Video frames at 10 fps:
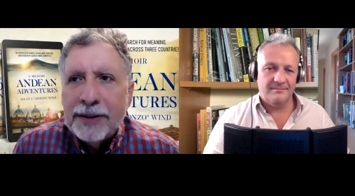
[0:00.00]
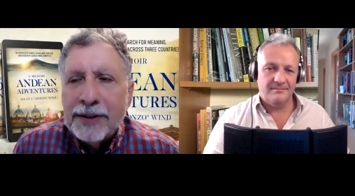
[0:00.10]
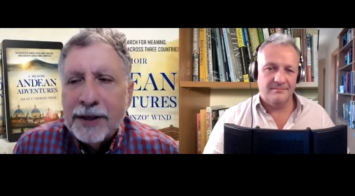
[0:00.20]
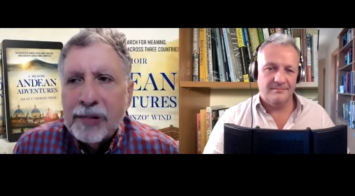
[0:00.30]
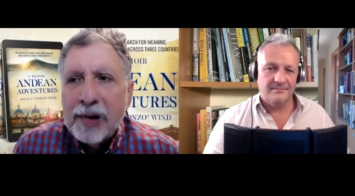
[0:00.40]
Speaker 1: but
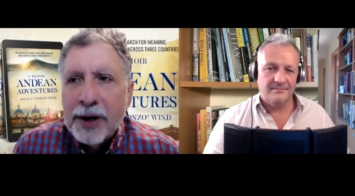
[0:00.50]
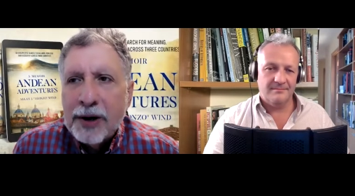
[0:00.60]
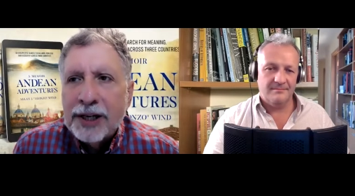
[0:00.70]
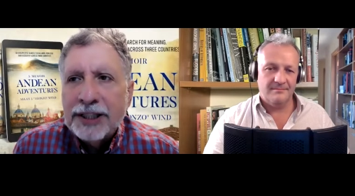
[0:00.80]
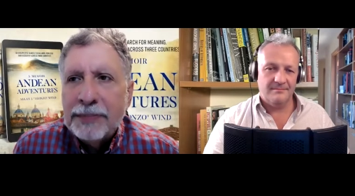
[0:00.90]
uh,
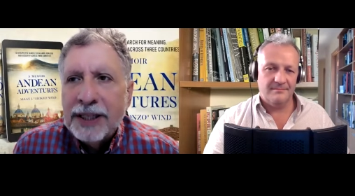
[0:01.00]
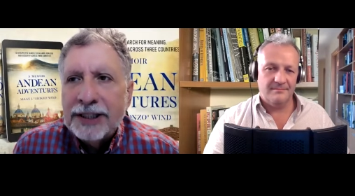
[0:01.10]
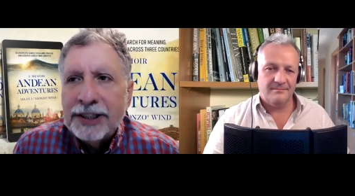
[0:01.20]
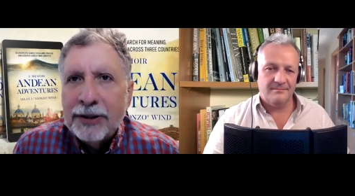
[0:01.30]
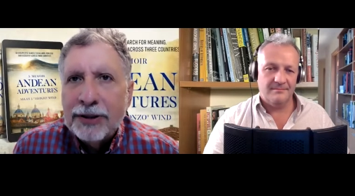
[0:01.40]
primarily it's being
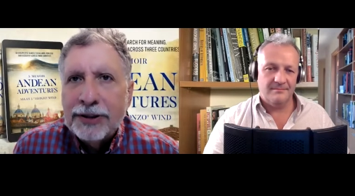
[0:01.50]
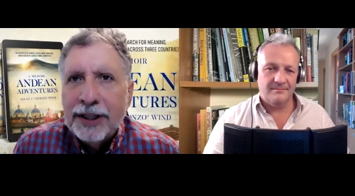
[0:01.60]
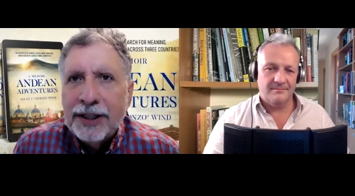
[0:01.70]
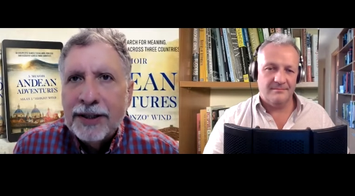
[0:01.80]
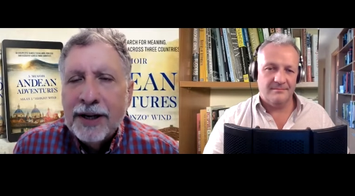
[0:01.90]
sold
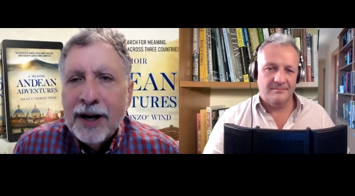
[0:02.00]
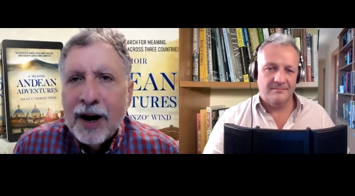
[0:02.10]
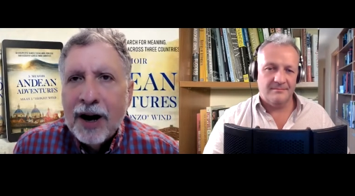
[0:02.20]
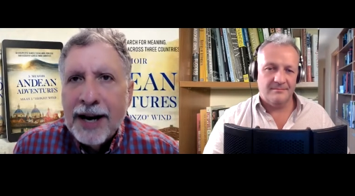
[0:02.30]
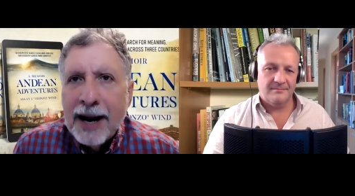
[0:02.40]
uh,
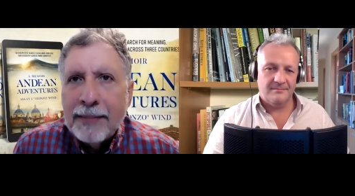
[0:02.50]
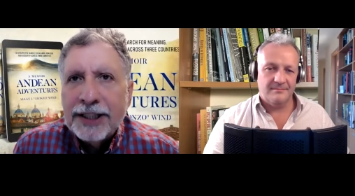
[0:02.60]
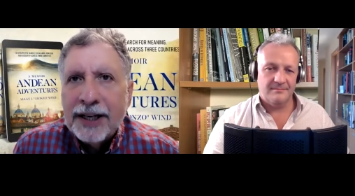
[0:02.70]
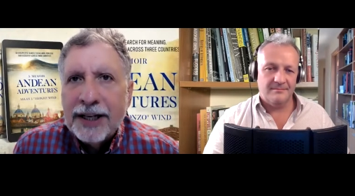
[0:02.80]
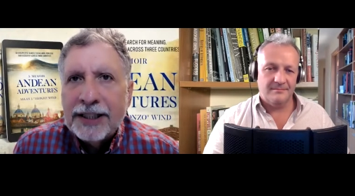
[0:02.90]
on
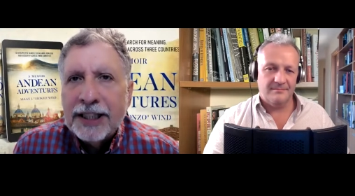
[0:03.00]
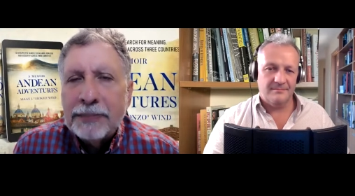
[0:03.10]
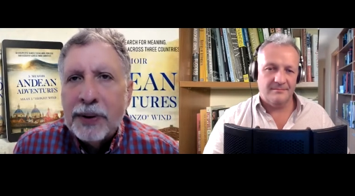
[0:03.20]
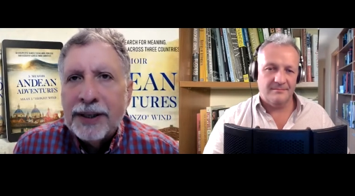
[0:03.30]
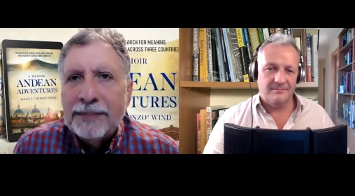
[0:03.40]
Amazon at this
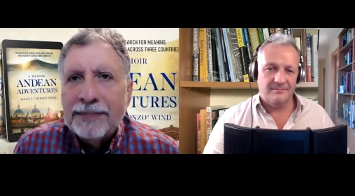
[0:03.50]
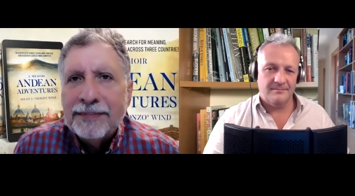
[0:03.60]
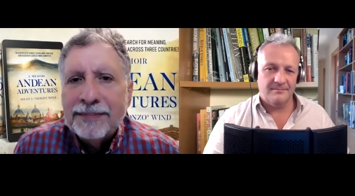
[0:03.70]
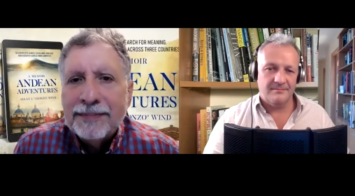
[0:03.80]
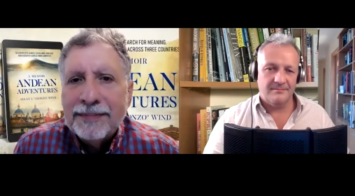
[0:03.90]
point.
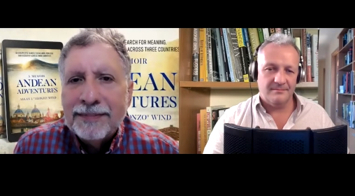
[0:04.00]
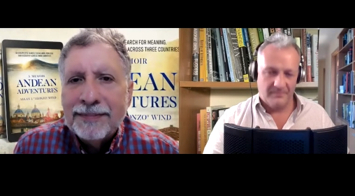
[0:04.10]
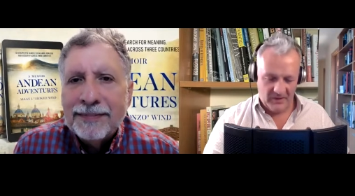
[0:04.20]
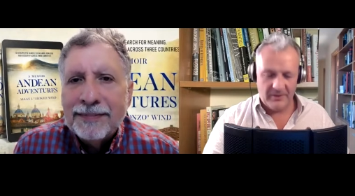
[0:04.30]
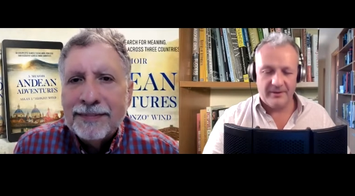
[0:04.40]

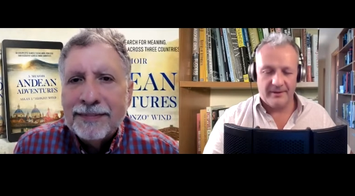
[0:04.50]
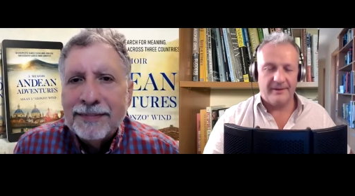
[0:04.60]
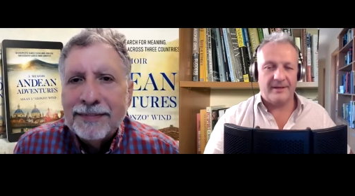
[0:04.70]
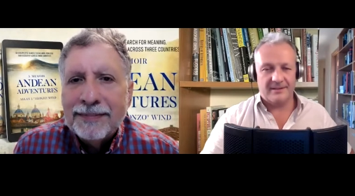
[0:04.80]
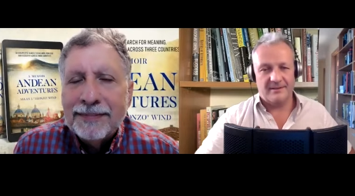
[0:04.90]
Okay,
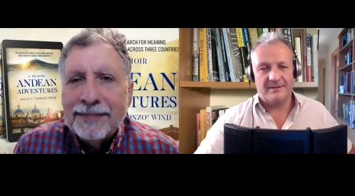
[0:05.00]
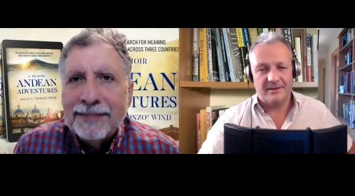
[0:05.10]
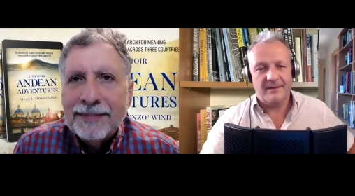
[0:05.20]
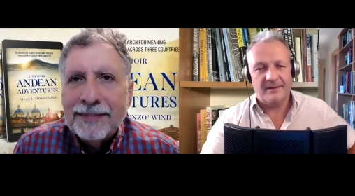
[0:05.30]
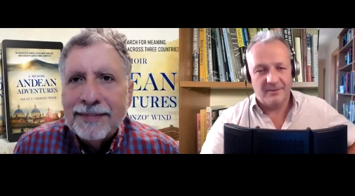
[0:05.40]
Speaker 2: excellent. Yeah,
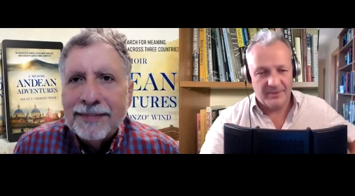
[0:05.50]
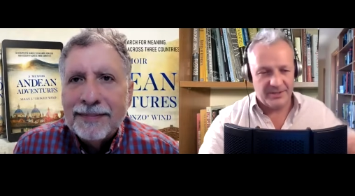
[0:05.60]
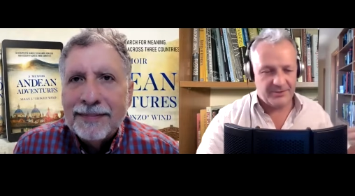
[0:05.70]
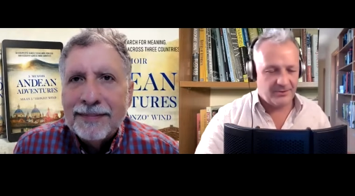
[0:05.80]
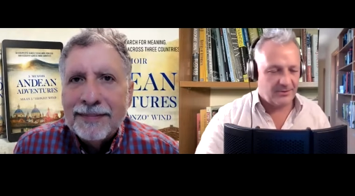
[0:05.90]
and I'll make
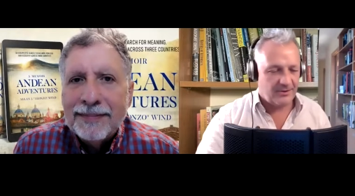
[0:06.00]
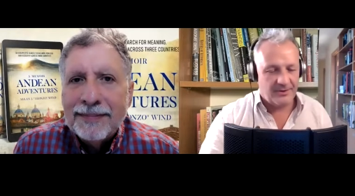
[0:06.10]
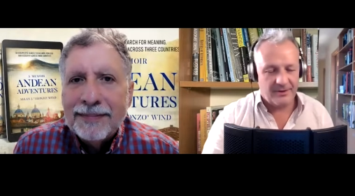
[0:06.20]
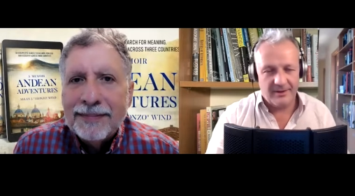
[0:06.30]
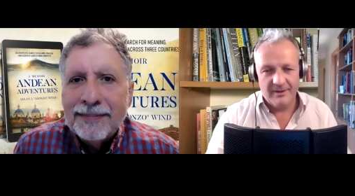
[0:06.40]
sure that
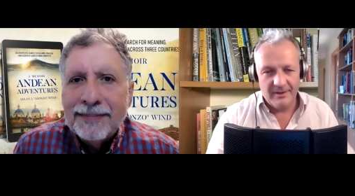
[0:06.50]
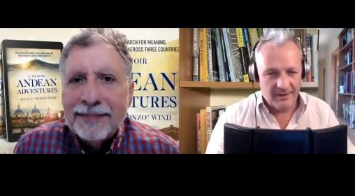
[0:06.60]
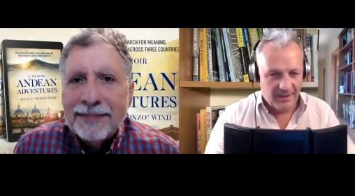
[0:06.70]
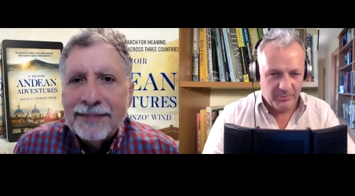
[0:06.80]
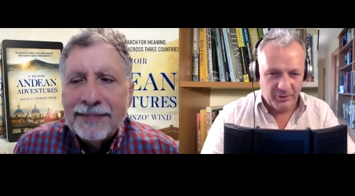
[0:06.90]
uh,
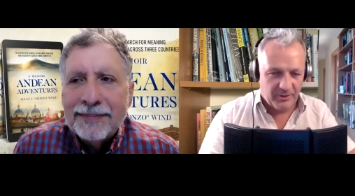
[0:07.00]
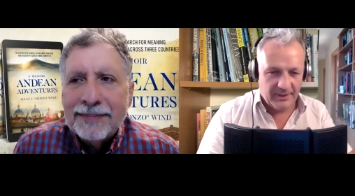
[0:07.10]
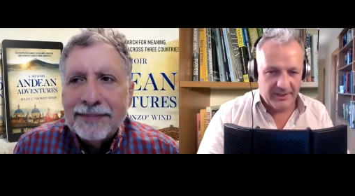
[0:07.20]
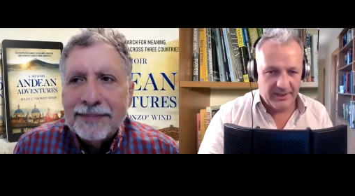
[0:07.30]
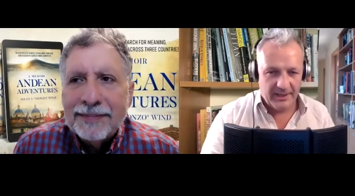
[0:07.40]
I'll put all the
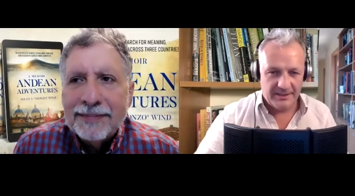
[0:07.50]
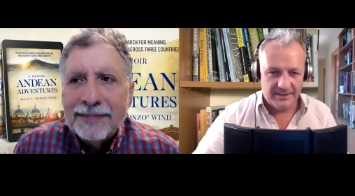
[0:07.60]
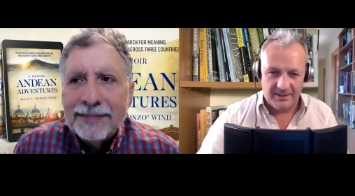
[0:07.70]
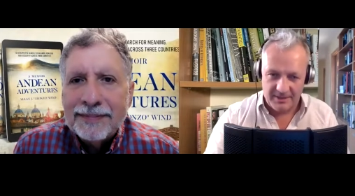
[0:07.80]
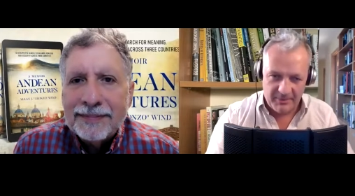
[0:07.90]
links
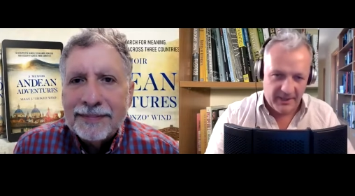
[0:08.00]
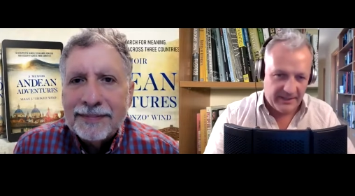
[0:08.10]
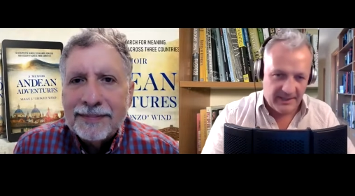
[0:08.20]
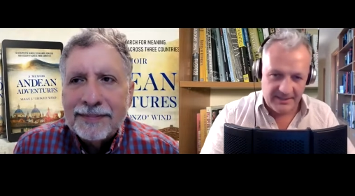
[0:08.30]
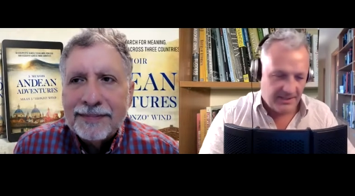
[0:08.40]
on the
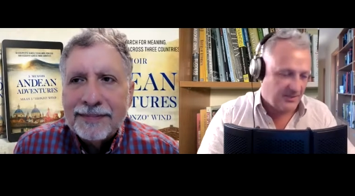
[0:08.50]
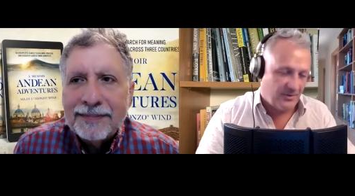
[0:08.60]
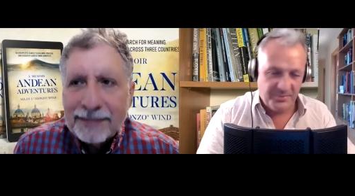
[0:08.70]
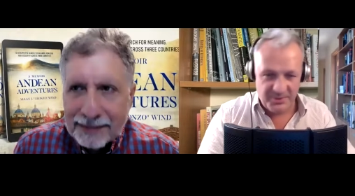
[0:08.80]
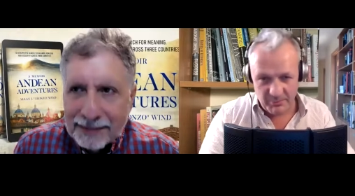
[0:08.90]
podcast
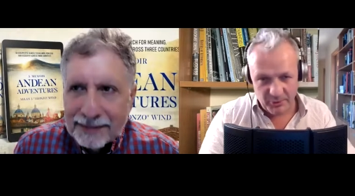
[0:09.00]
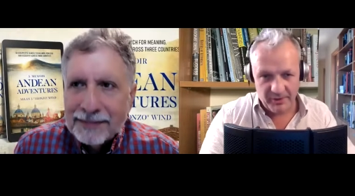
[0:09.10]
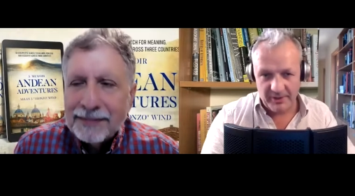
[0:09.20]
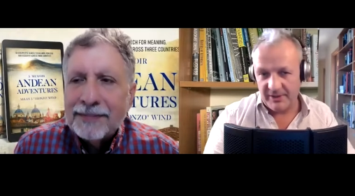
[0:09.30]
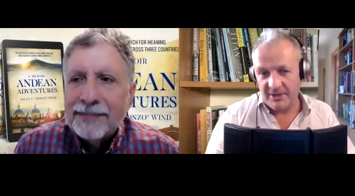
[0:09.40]
description, both
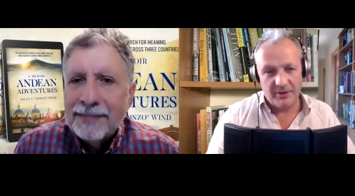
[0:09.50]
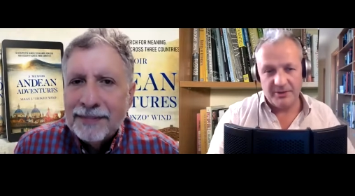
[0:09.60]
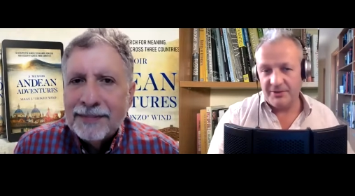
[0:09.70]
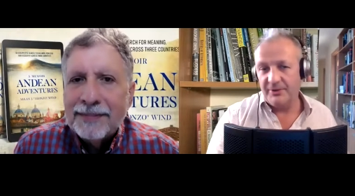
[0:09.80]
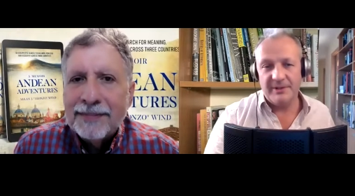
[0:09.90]
on the
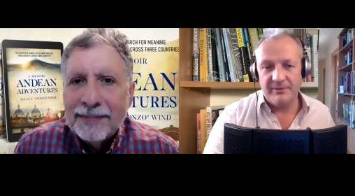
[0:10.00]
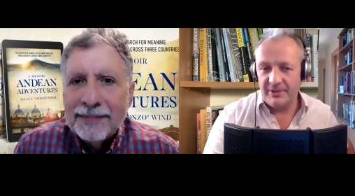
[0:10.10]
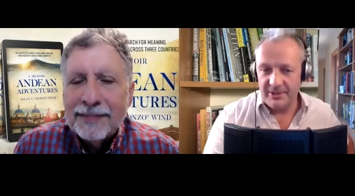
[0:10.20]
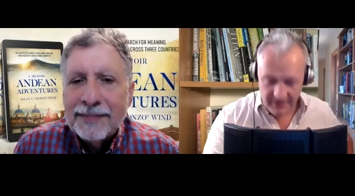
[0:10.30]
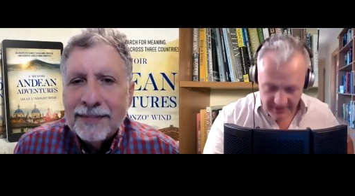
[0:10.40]
audio and the video.